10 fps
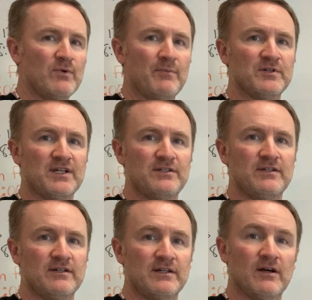
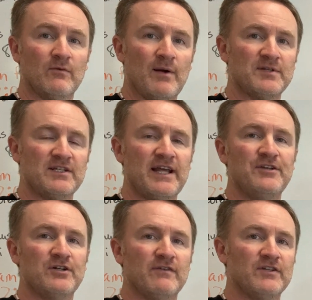
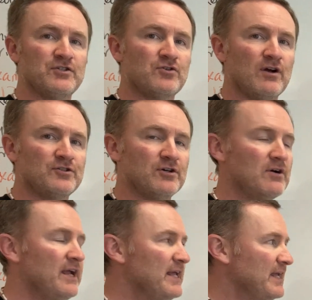representation of the structure